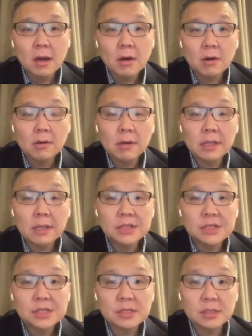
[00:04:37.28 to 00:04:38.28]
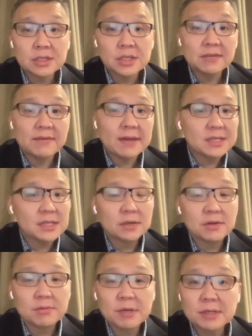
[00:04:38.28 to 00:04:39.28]
Oh, it's
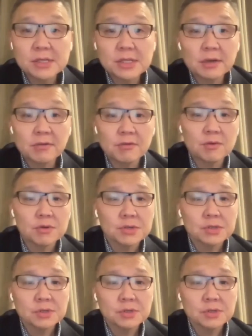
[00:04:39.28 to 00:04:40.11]
advancing tremendously, of course.